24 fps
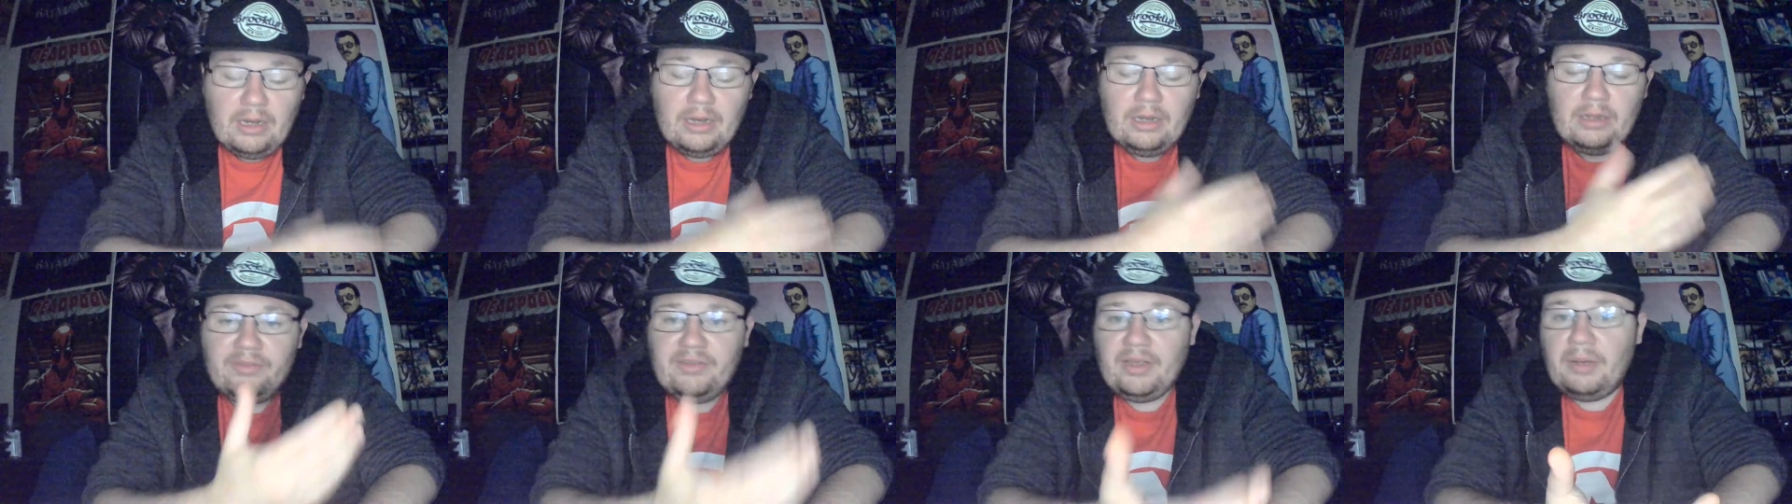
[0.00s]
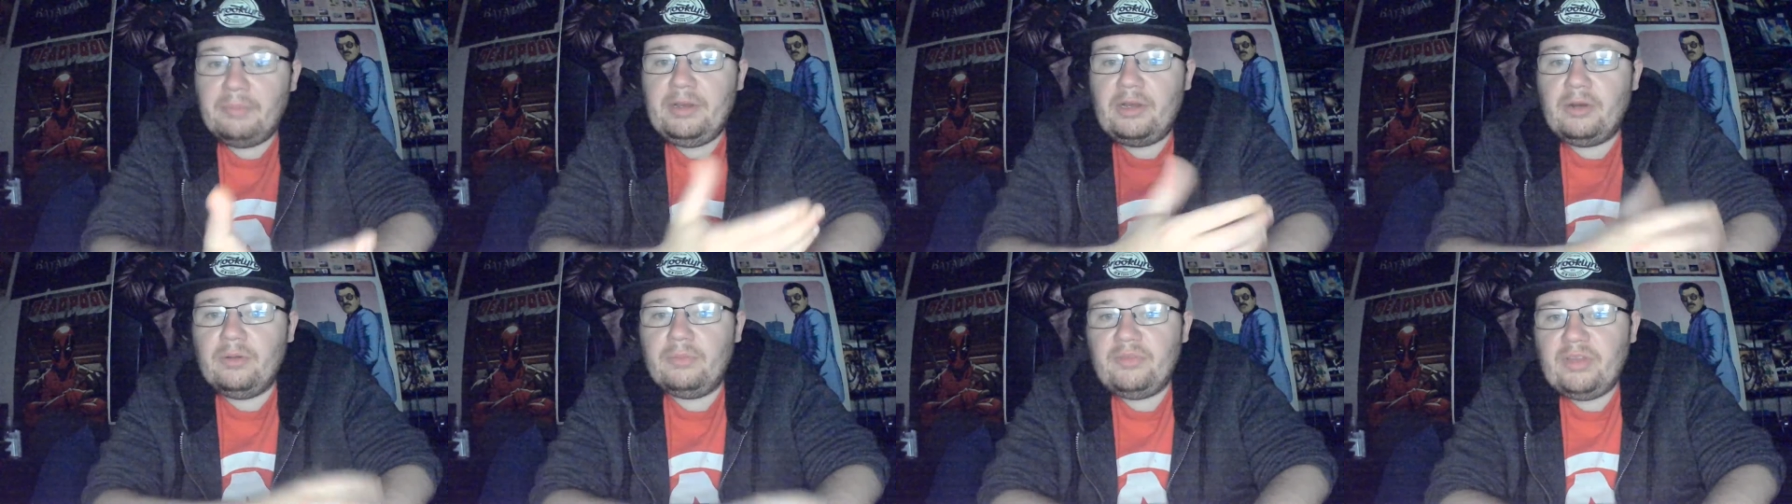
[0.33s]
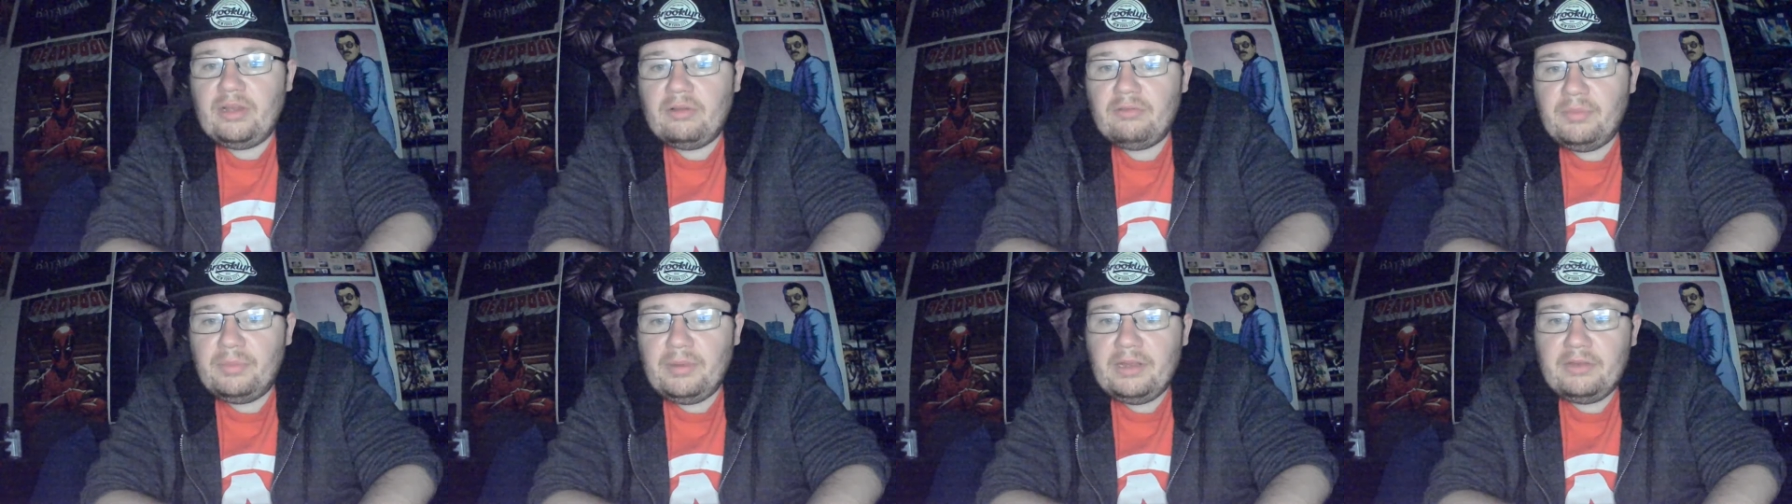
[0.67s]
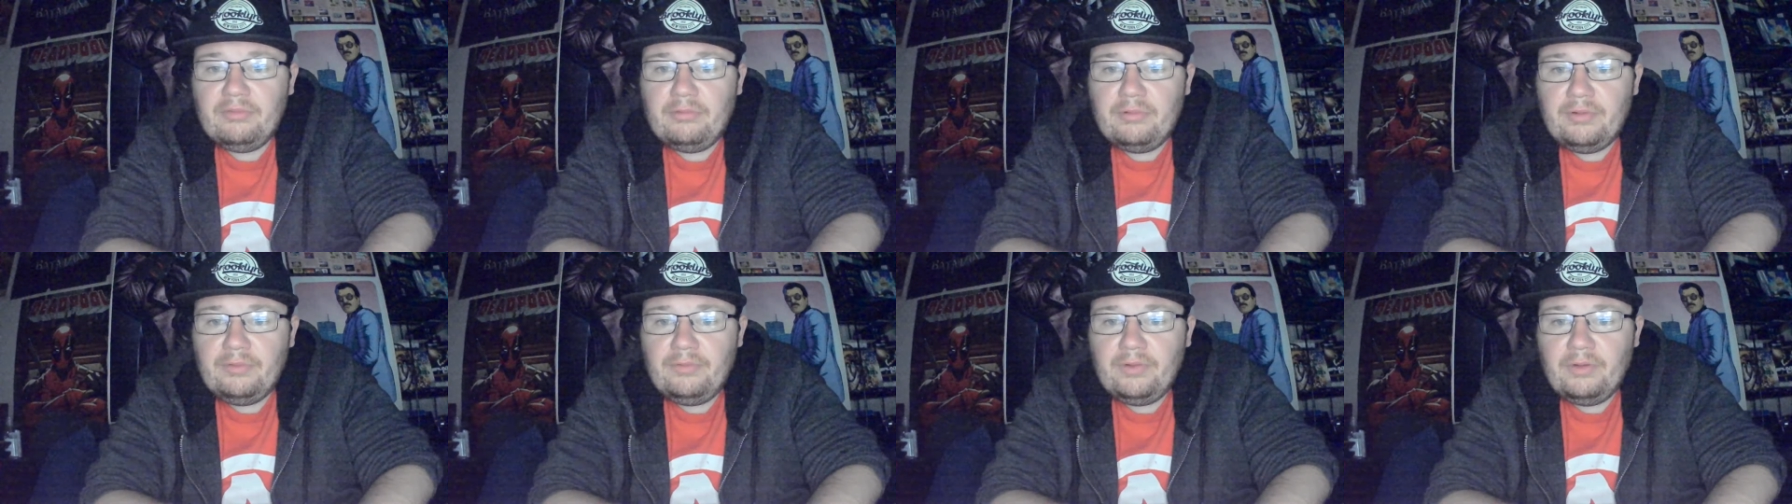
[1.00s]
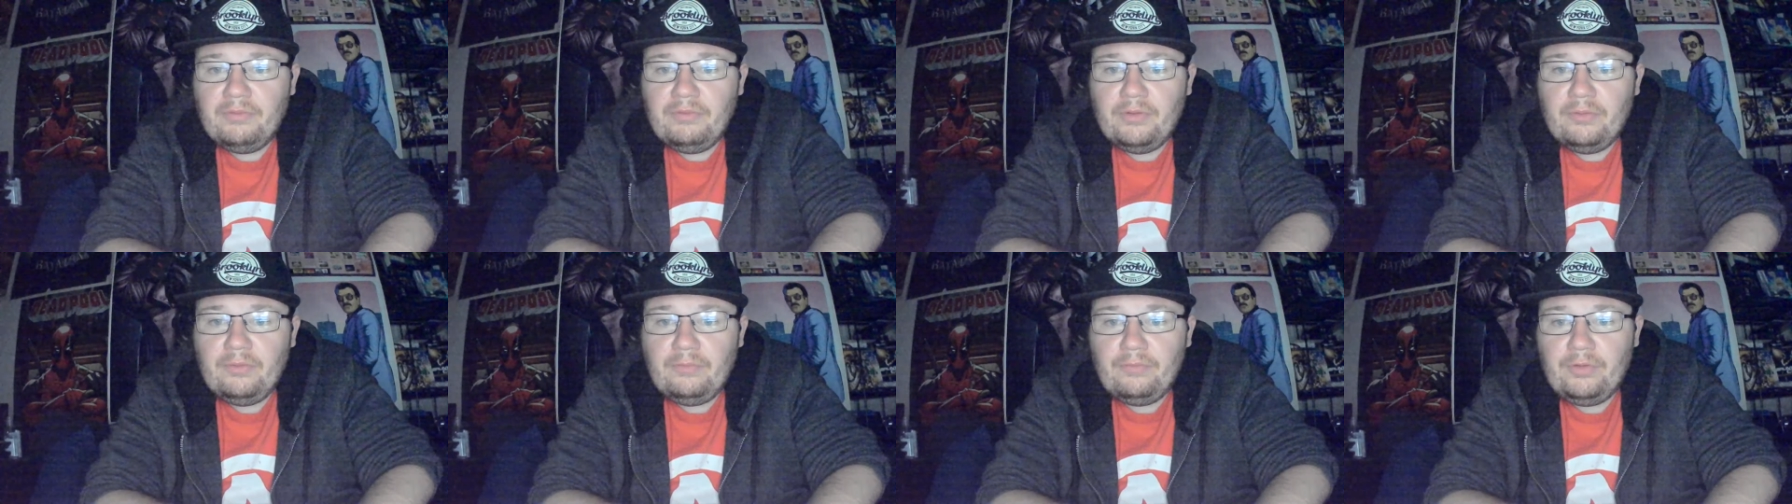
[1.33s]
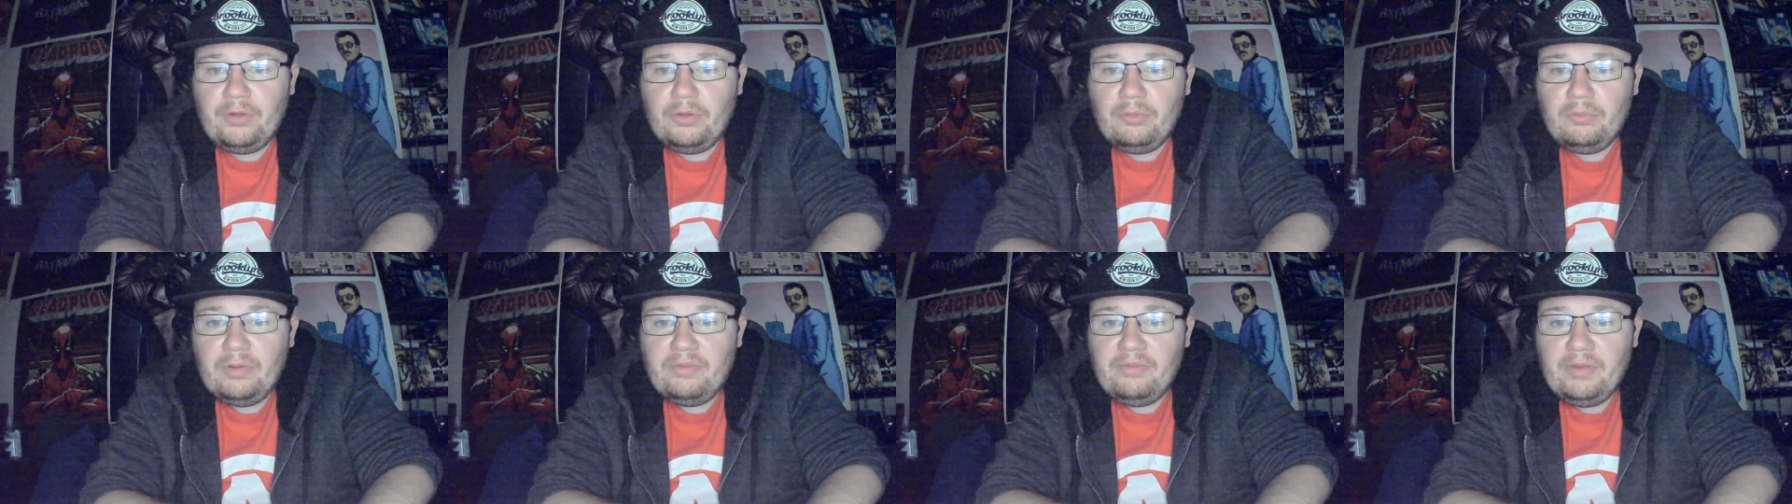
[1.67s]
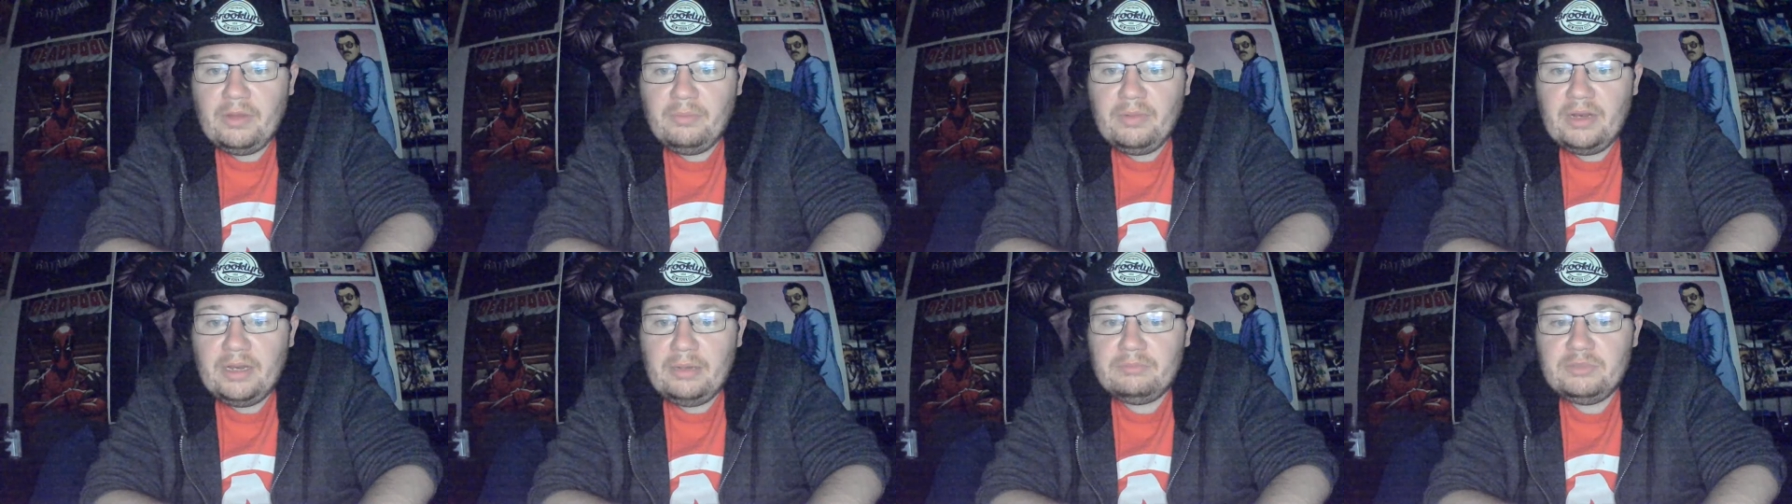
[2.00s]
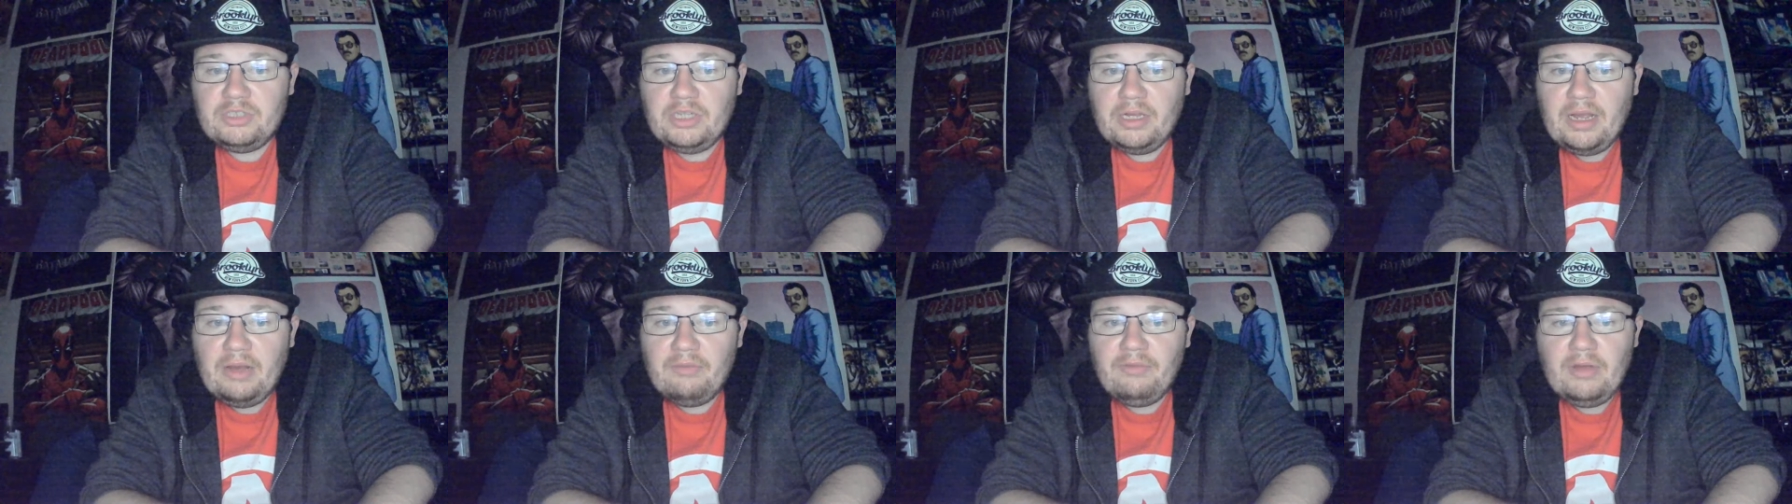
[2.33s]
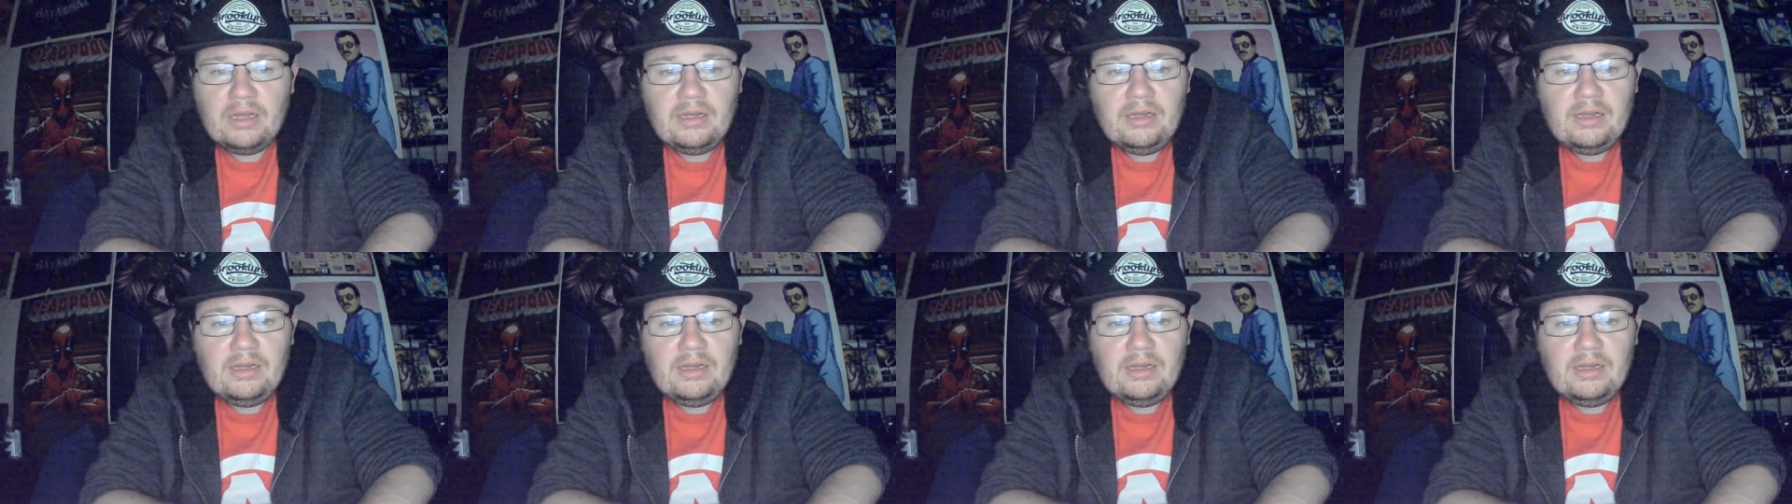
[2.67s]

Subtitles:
Sammy comes out to basically for the feud with him and MJF.